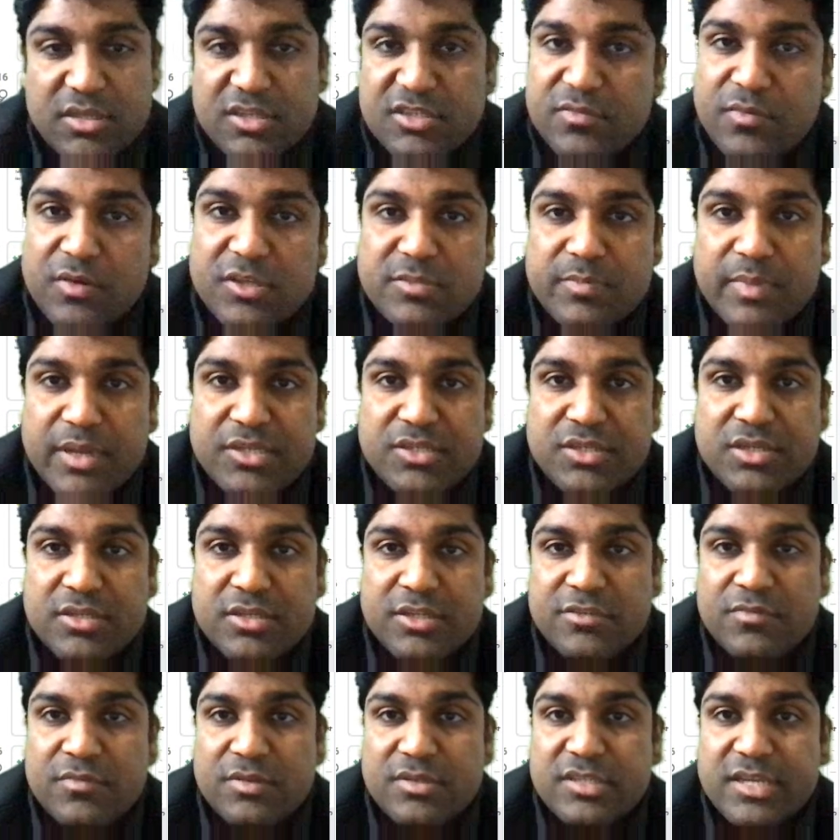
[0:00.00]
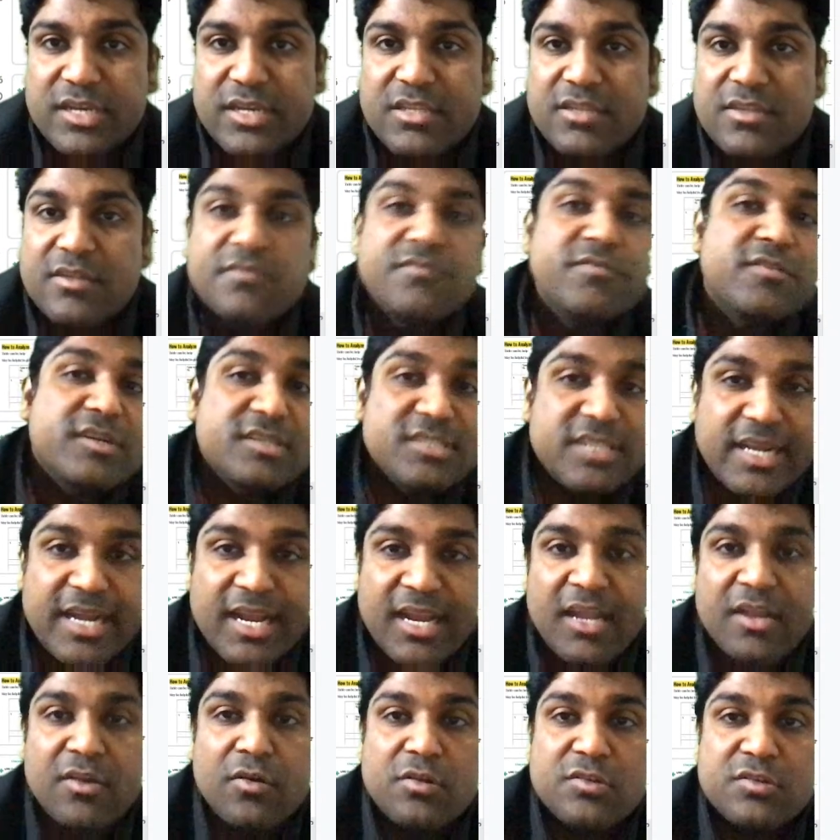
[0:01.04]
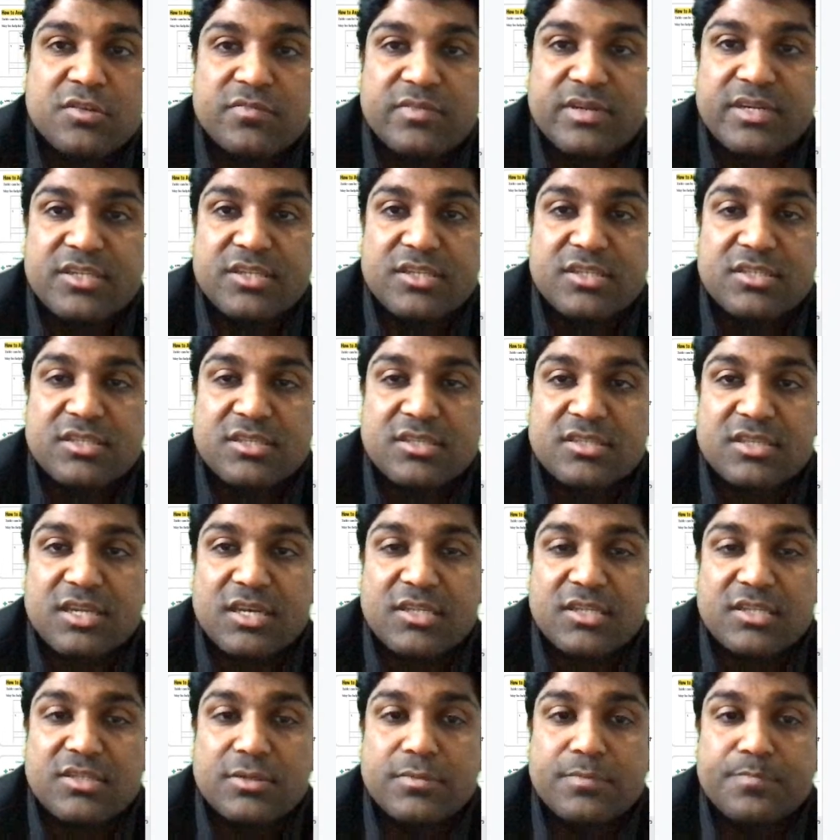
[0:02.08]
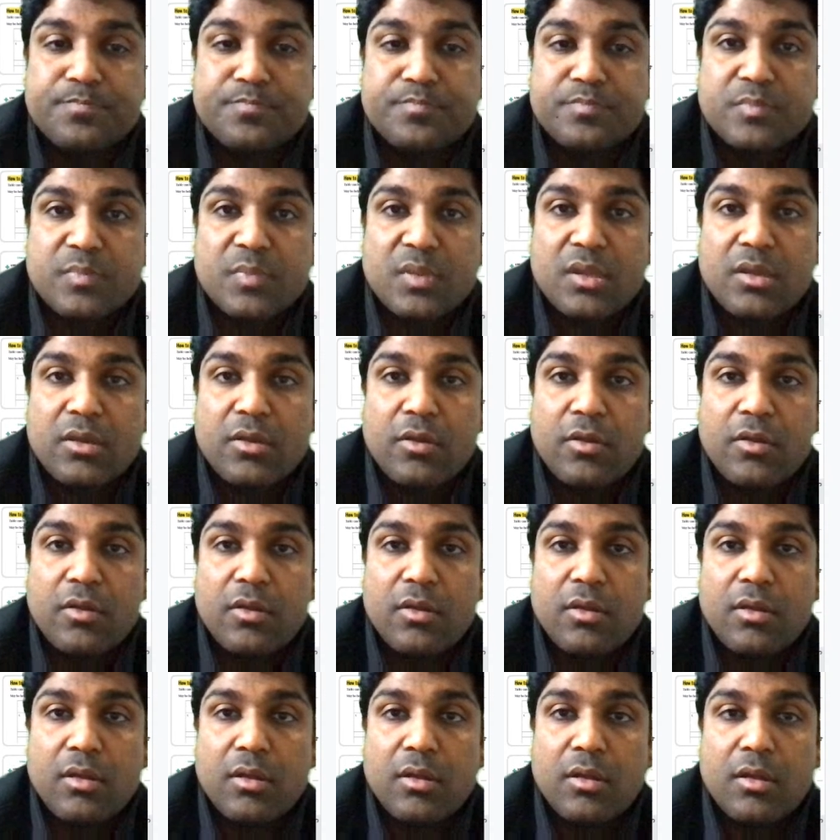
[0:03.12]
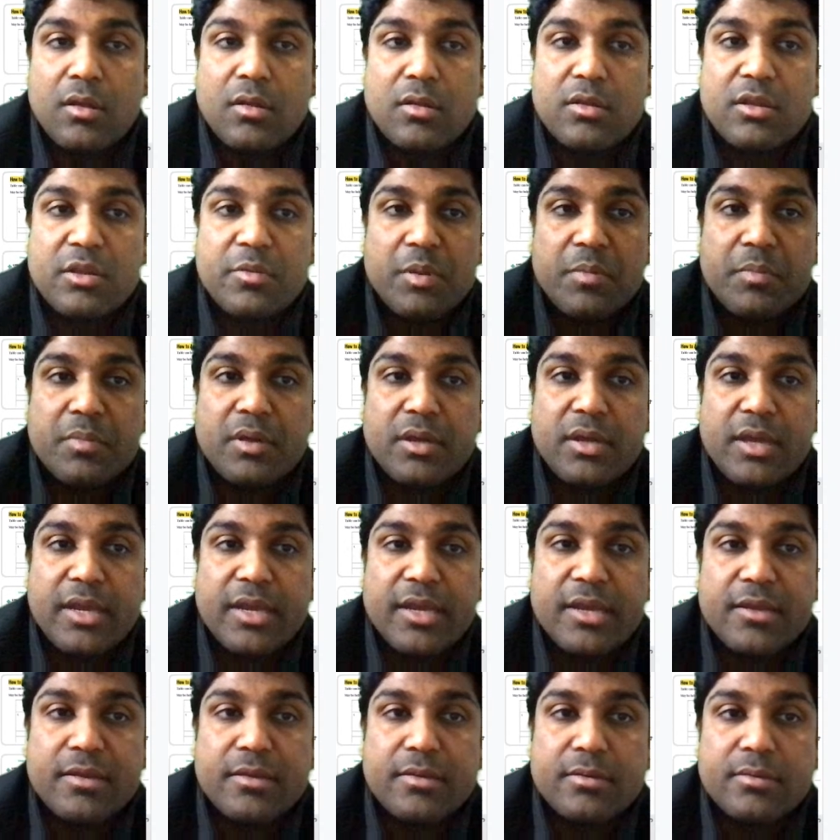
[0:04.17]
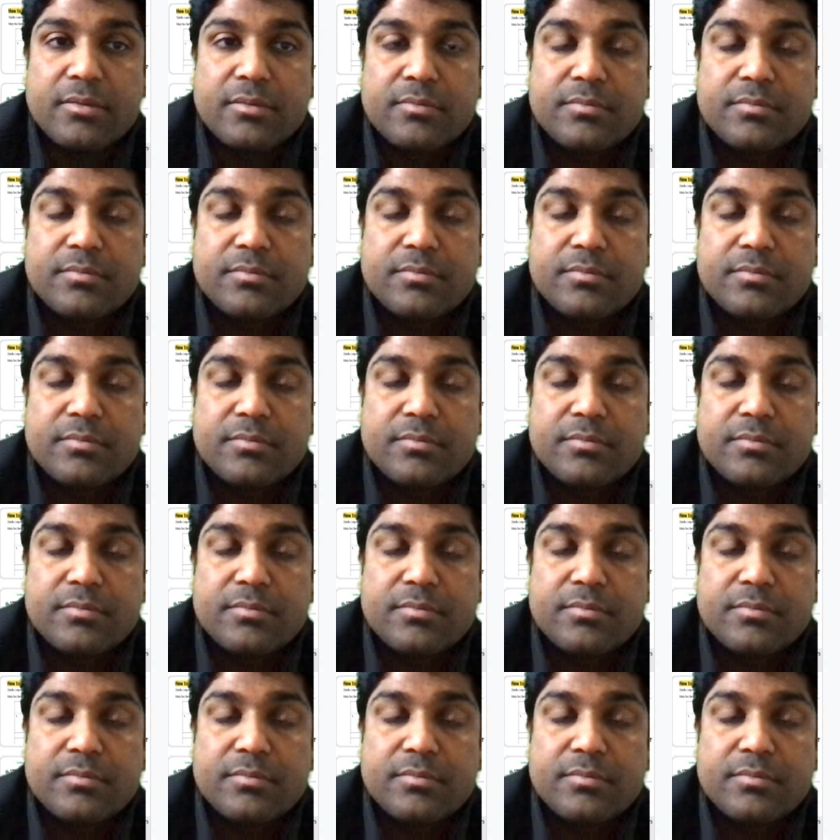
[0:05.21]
This was there in the second line also, we just discussed. Remember here.